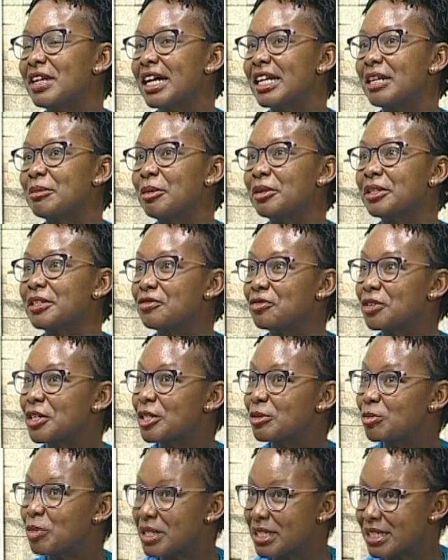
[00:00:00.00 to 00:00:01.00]
about the French
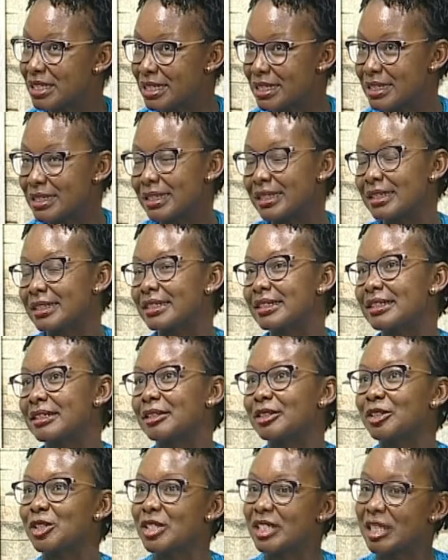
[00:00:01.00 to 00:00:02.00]
president, and uh, I'll
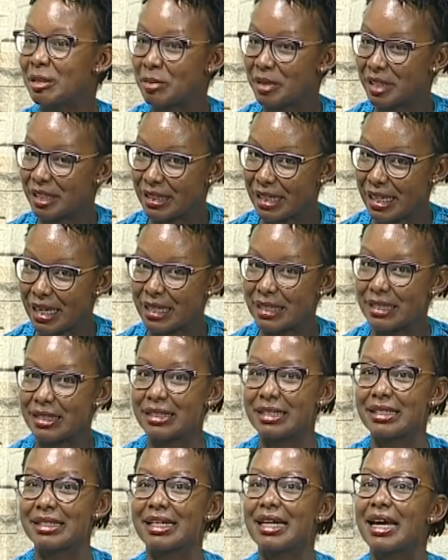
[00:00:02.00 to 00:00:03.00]
just keep it at that. Uh
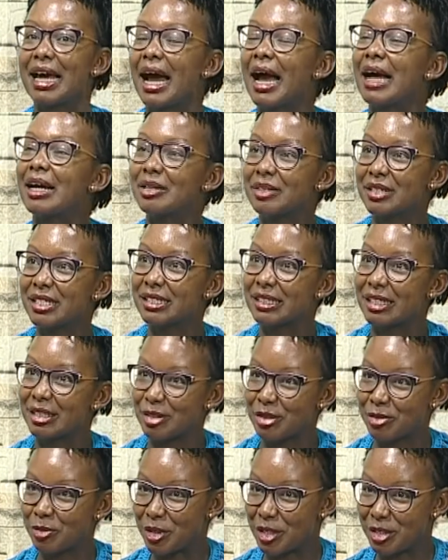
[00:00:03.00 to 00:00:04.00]
-huh. I, just
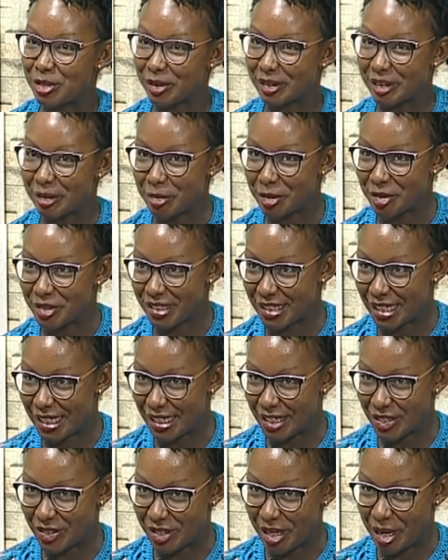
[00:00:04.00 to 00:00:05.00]
when you talked about the
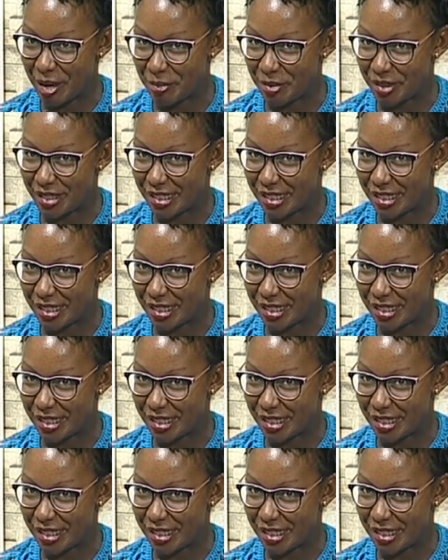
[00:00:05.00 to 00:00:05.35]
age gap in the